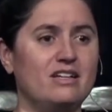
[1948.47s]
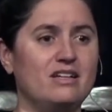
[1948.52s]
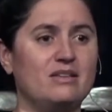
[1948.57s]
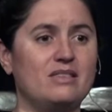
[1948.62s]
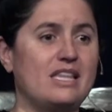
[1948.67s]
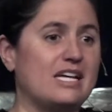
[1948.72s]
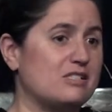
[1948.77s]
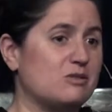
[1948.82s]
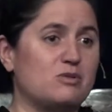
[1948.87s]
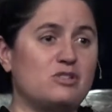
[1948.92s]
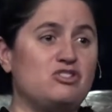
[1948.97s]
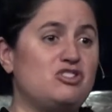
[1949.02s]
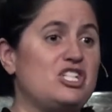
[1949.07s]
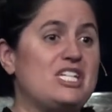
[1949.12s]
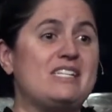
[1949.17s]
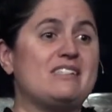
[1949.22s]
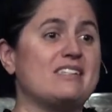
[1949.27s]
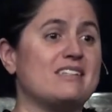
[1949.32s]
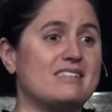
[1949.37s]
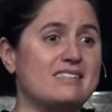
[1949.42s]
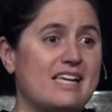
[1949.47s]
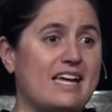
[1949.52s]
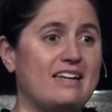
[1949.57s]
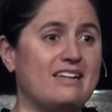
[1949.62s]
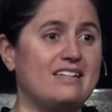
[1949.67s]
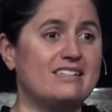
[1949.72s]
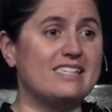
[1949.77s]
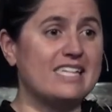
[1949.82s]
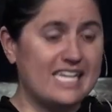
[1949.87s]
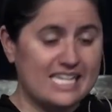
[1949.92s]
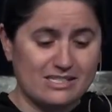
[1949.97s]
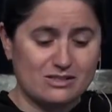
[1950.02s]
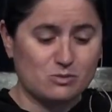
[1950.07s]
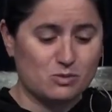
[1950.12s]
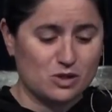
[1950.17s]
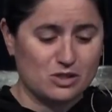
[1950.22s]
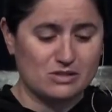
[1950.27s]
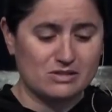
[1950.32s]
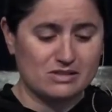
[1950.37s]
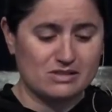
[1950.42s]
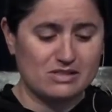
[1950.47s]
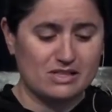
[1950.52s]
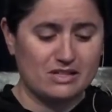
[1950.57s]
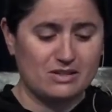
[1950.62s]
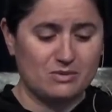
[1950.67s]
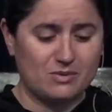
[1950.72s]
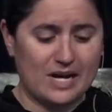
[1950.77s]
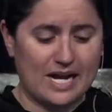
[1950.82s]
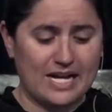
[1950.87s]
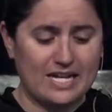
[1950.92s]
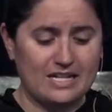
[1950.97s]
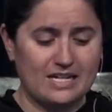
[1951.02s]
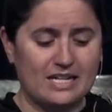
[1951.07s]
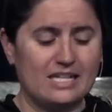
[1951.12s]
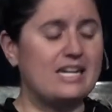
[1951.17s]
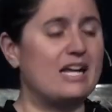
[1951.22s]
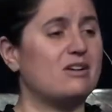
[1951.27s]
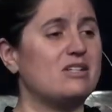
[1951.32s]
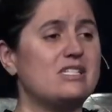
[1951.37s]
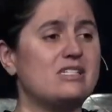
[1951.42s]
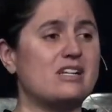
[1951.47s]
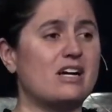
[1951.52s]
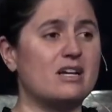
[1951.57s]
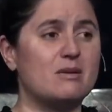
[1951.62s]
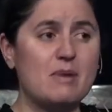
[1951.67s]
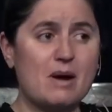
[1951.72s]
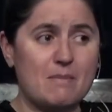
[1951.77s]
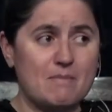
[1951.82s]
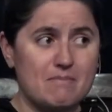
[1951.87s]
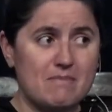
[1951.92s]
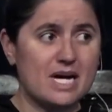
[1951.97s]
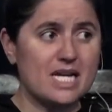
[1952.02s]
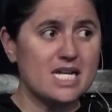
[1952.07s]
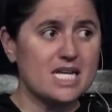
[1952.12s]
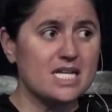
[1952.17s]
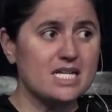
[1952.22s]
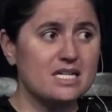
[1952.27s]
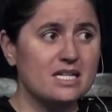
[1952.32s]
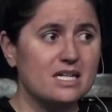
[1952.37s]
That's what Jesus said. It's his words, right? Now he's talking about money,